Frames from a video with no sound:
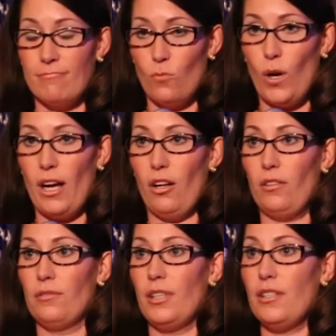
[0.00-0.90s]

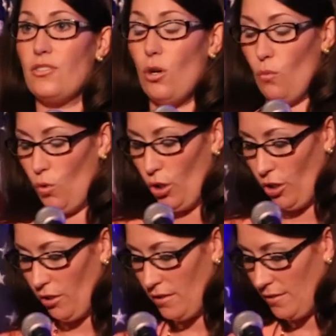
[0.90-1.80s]
well, his own
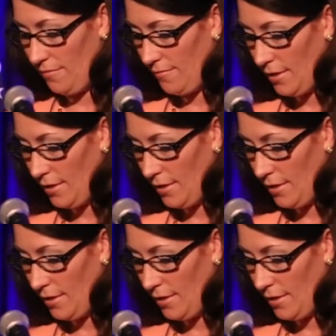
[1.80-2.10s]
words,